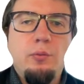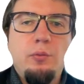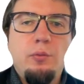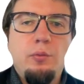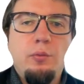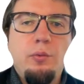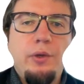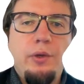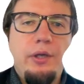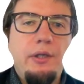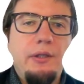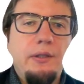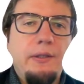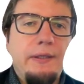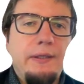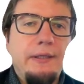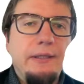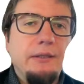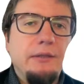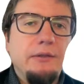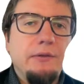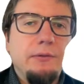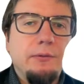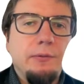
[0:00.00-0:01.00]
we
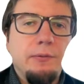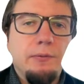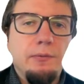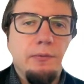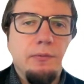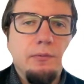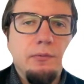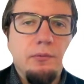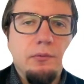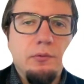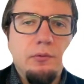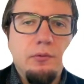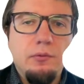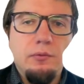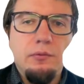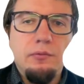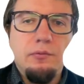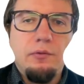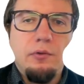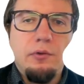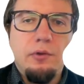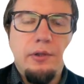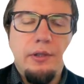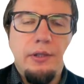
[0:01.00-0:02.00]
need
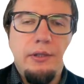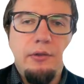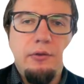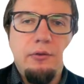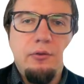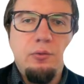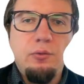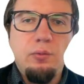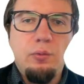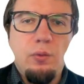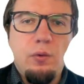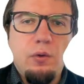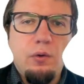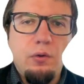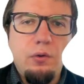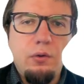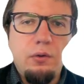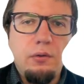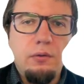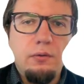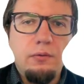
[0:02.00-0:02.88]
for it to work,